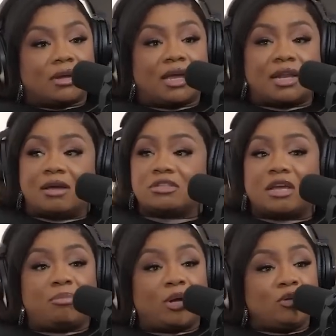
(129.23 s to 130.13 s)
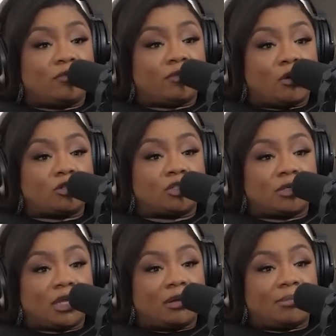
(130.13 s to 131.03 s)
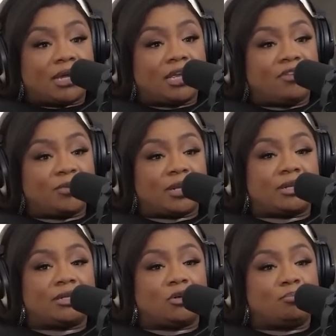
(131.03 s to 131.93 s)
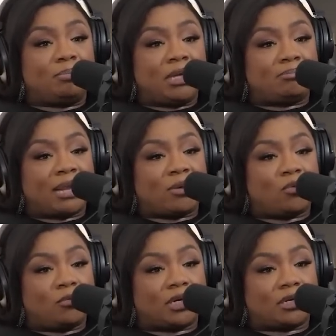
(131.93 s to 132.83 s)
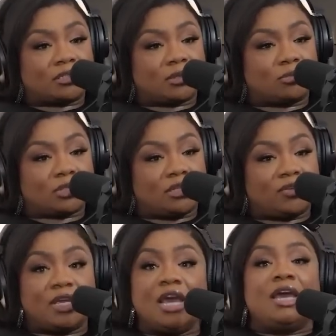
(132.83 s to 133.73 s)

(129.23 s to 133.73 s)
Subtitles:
And I was like, boy, you have lost your damn mind. They ain't let no big black woman cuss on TV.